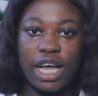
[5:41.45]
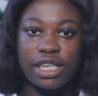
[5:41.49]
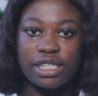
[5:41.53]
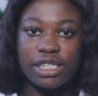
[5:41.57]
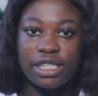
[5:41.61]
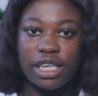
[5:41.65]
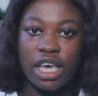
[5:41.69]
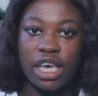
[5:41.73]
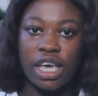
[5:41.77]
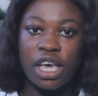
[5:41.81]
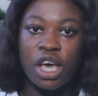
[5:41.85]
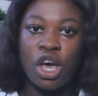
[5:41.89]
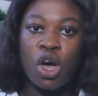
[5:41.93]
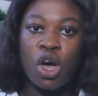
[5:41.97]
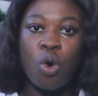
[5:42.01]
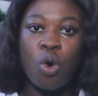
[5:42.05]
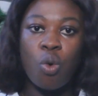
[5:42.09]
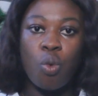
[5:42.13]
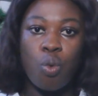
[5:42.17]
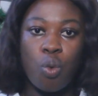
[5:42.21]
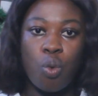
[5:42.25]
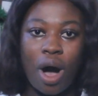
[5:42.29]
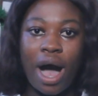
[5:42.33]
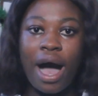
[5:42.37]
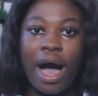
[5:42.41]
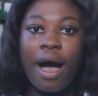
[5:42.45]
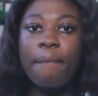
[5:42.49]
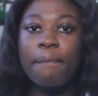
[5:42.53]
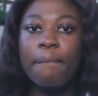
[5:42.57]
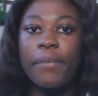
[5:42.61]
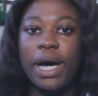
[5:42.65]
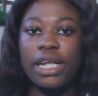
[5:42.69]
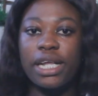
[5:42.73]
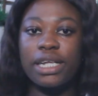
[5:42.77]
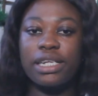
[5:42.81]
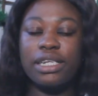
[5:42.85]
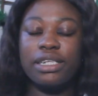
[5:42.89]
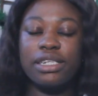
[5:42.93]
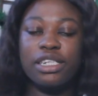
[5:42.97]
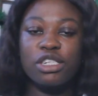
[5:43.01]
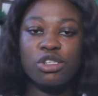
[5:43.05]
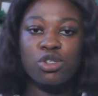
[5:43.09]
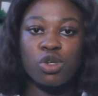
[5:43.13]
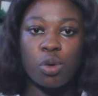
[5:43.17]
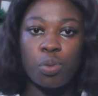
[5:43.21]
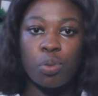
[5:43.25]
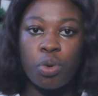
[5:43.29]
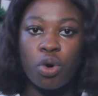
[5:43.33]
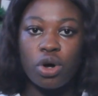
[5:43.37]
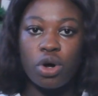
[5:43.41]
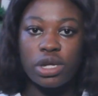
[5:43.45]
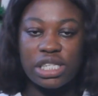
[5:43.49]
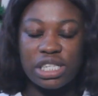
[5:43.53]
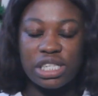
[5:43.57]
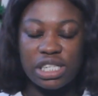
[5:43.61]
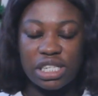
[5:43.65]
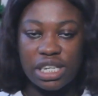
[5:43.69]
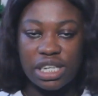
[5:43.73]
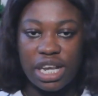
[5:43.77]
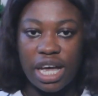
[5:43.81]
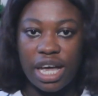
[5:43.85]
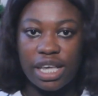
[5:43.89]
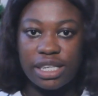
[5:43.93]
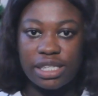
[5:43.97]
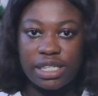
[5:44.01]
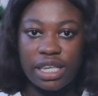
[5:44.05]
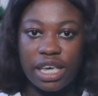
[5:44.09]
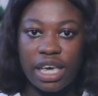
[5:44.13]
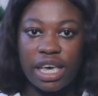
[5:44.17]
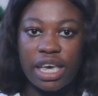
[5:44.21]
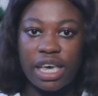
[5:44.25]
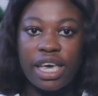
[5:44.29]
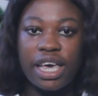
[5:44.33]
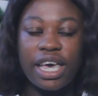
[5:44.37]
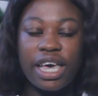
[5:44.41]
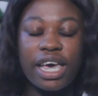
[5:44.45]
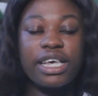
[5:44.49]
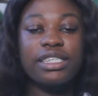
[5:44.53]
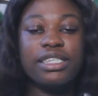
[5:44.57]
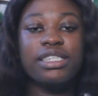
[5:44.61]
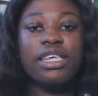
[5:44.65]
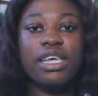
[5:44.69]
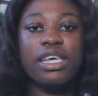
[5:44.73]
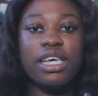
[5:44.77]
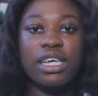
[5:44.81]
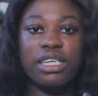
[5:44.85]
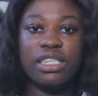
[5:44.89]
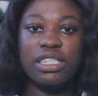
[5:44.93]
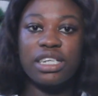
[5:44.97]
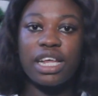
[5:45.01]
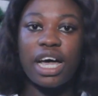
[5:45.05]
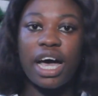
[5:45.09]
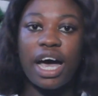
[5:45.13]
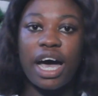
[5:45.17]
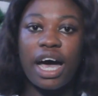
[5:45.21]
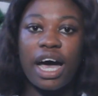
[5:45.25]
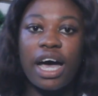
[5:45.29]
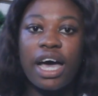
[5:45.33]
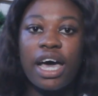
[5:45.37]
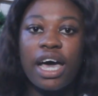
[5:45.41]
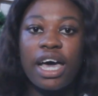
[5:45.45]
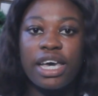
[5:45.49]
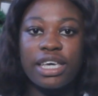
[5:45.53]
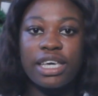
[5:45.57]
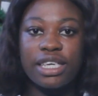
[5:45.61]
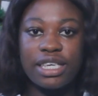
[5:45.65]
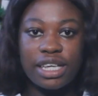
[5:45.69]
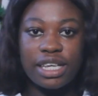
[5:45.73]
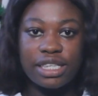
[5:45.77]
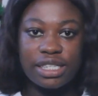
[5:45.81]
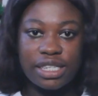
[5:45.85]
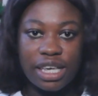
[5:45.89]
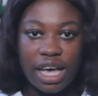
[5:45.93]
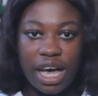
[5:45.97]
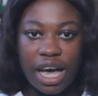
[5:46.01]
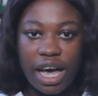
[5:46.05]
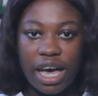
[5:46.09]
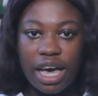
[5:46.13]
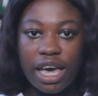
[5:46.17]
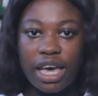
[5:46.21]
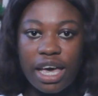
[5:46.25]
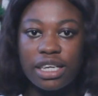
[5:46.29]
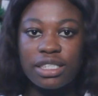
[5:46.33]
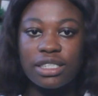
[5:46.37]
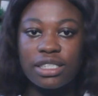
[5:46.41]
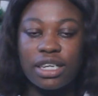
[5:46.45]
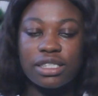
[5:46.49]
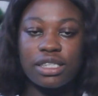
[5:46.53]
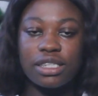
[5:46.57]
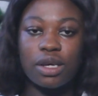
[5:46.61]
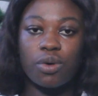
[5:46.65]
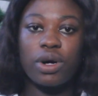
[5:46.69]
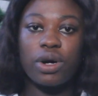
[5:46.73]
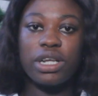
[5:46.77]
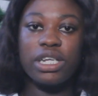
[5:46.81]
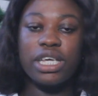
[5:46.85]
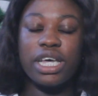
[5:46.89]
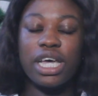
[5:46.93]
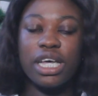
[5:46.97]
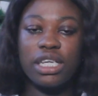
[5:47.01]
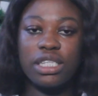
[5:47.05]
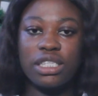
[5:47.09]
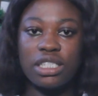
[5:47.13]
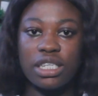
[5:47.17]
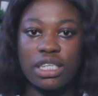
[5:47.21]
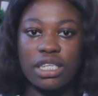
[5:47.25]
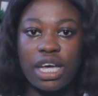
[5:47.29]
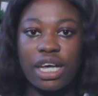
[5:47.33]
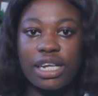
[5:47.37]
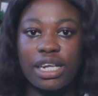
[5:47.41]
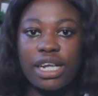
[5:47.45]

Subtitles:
I say, one man ne support me. I say, inna yeta Shatta Wale echi.